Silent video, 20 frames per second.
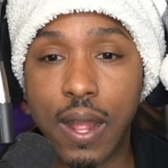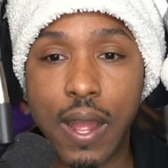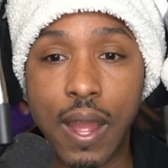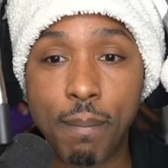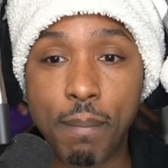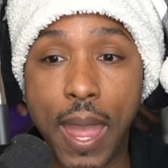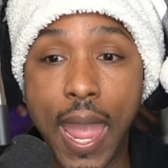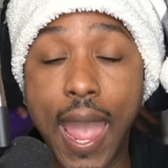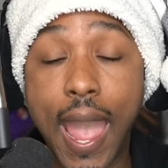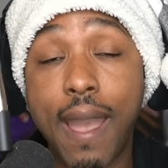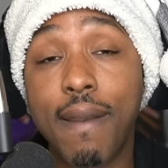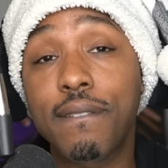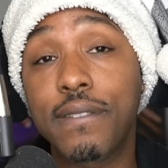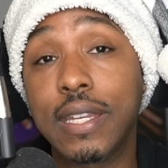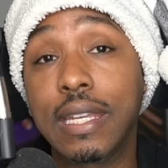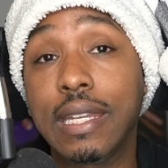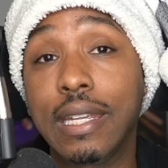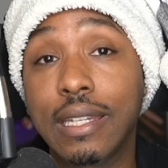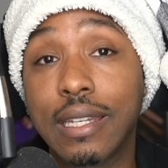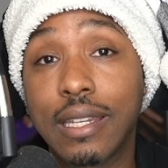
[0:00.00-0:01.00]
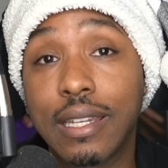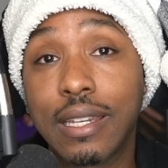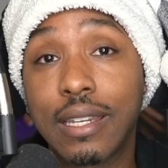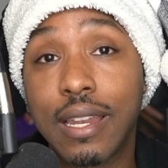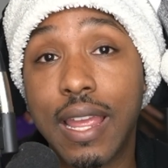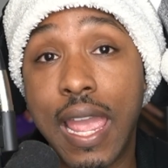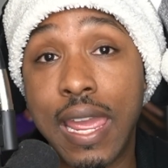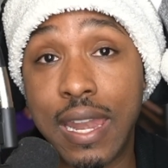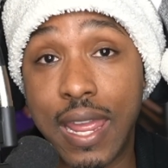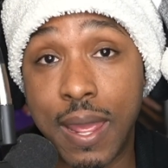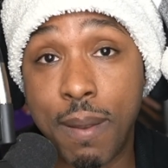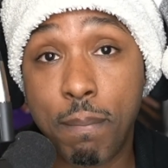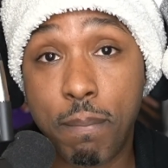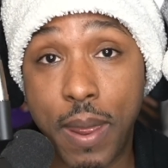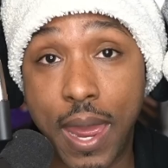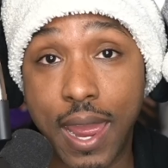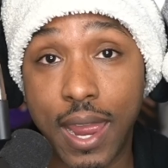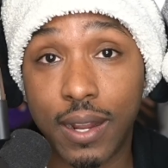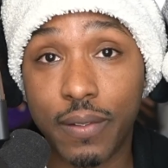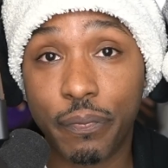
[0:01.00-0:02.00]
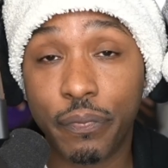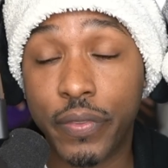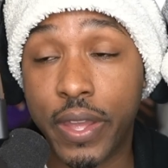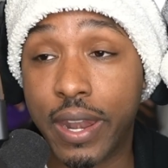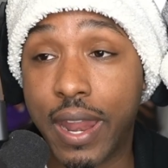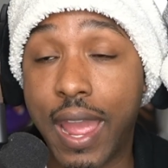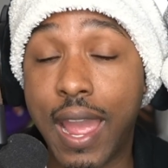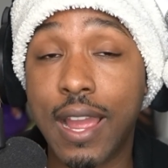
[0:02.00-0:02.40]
I'm having an impact that